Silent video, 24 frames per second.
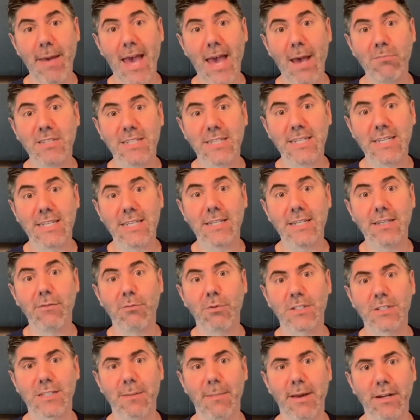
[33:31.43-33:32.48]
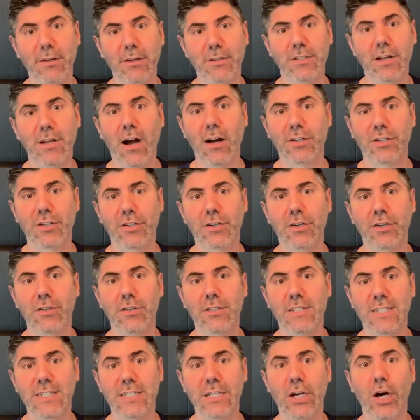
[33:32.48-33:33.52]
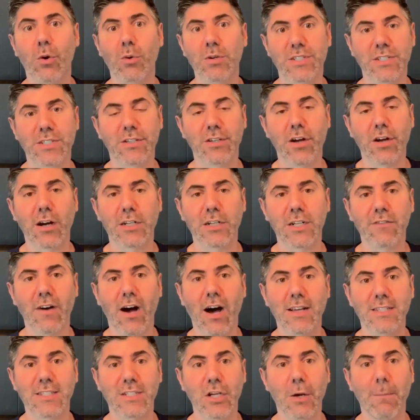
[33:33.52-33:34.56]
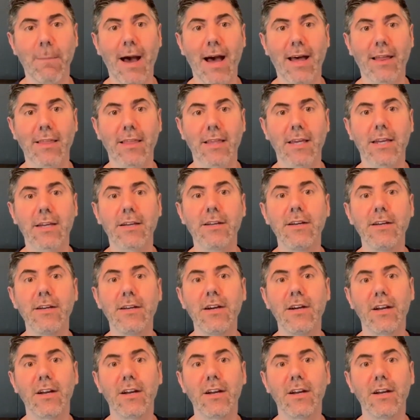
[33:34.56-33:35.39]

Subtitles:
MD, which is a medical doctor, or DO, which is a doctor of osteopathy,